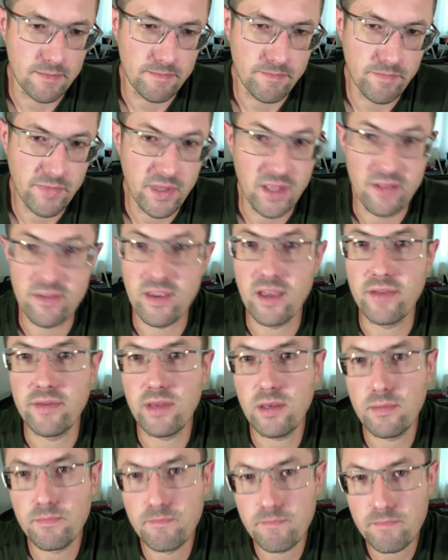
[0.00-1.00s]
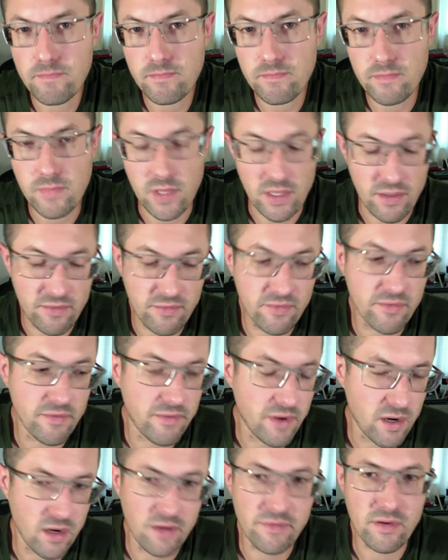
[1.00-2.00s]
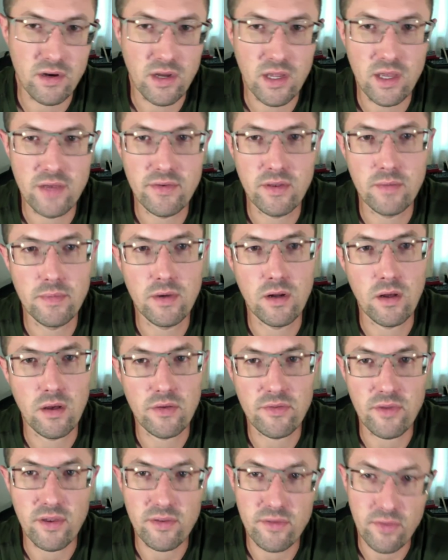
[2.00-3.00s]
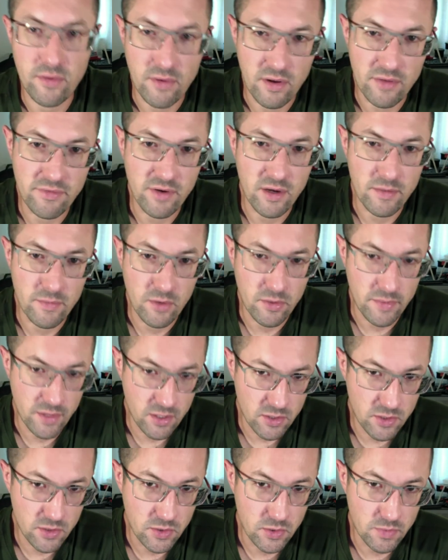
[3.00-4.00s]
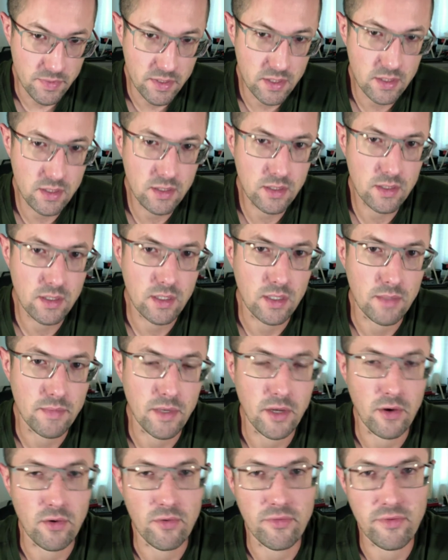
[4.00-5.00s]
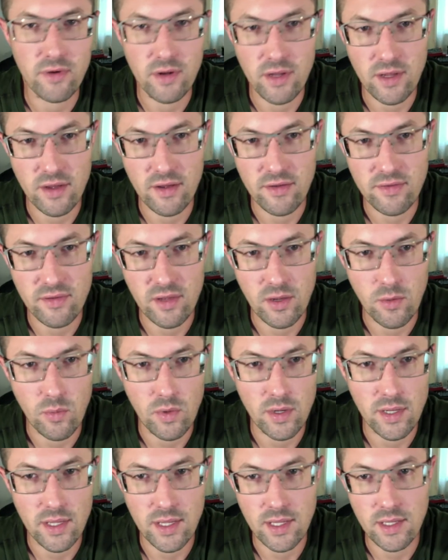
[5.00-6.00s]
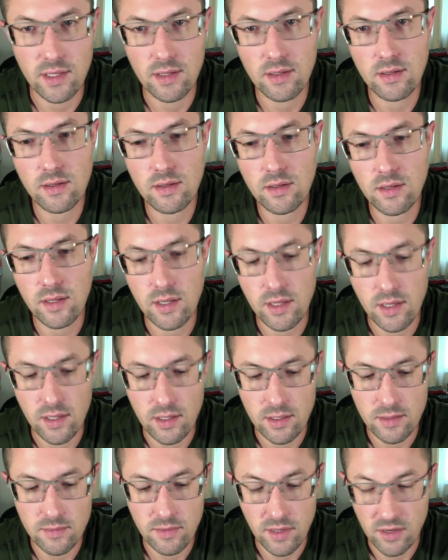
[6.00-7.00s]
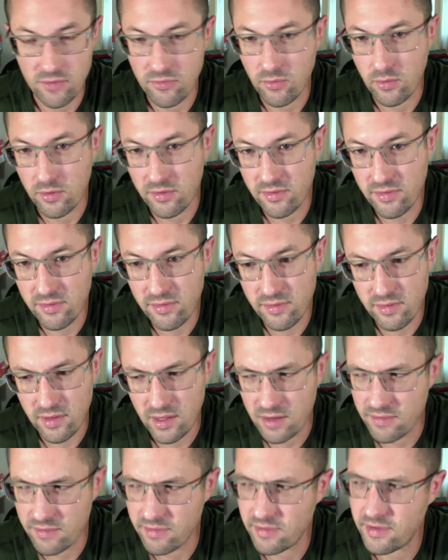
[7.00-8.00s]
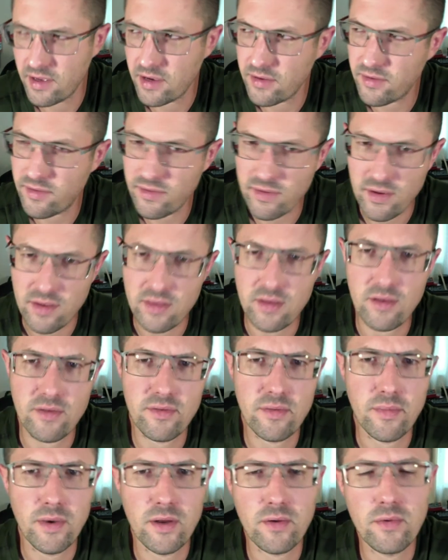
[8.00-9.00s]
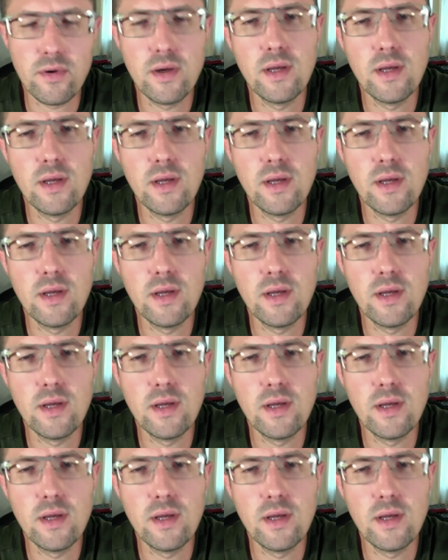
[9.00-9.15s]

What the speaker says: It's heavy, like very, very heavy, but also has a 35mm tube. My girlfriend has a 1.8 Night Force NFX, I think is the model.